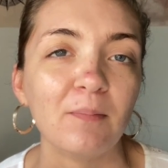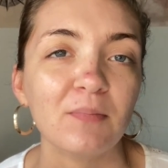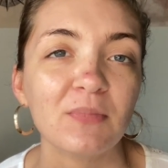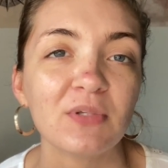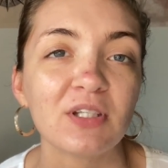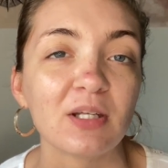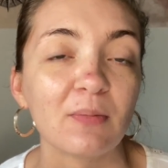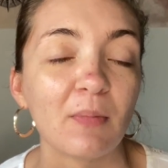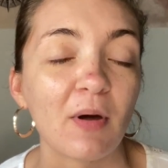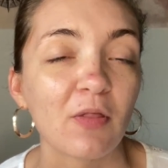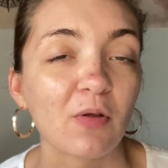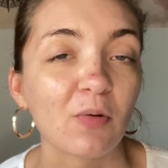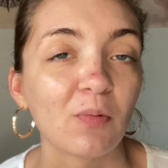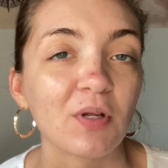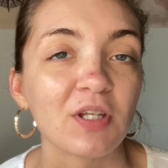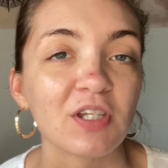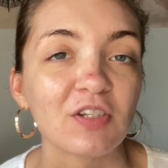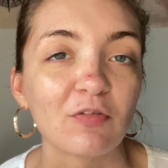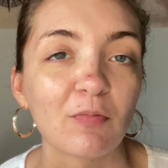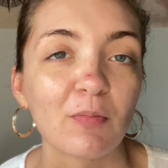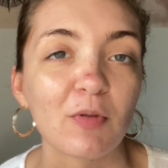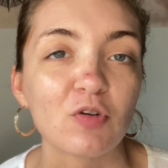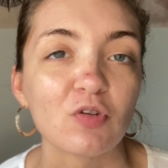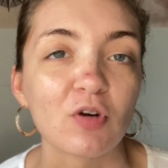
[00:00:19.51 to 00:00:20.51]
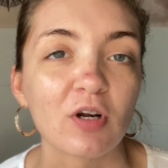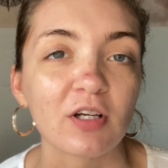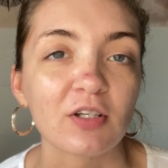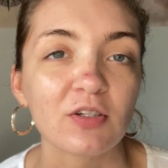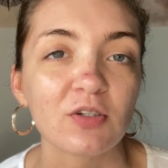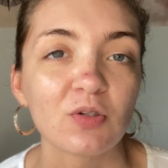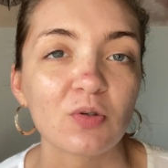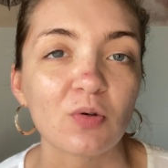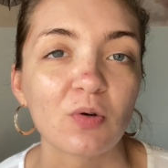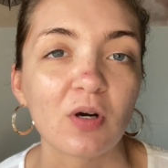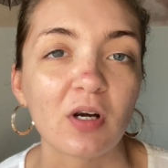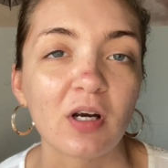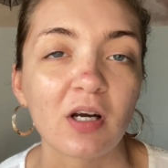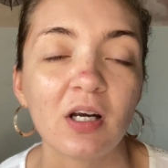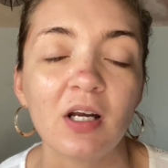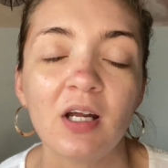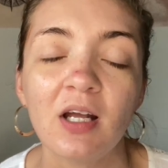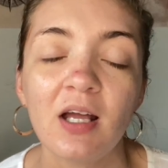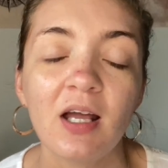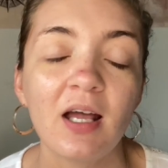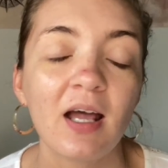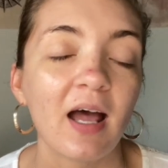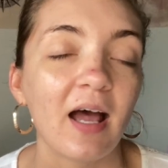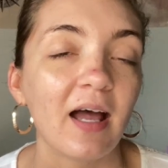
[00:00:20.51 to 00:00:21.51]
some other ones from the drugstore.
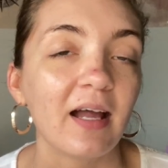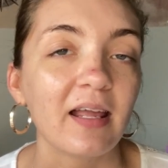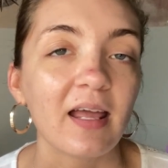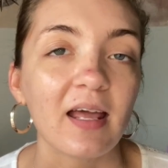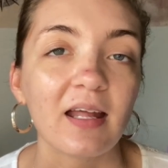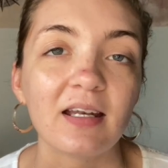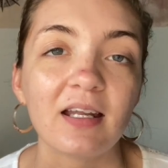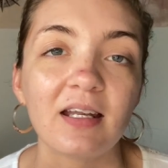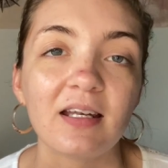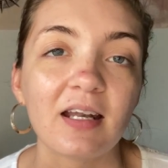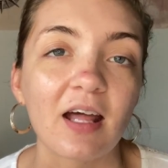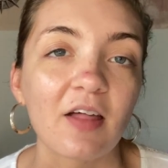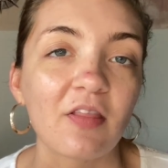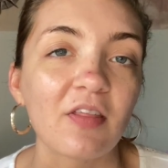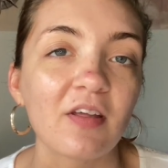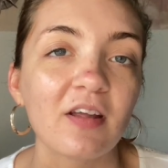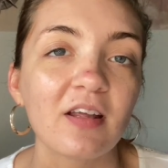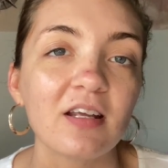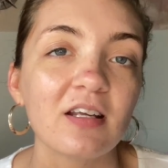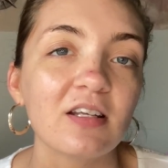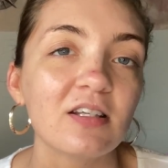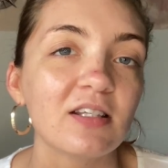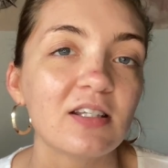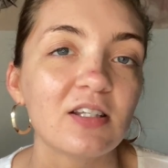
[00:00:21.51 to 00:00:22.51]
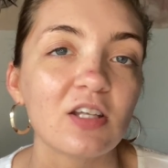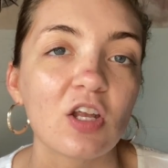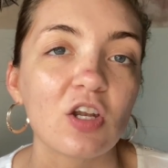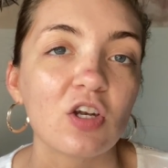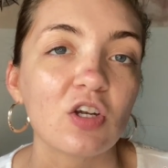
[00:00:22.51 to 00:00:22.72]
Again, nothing is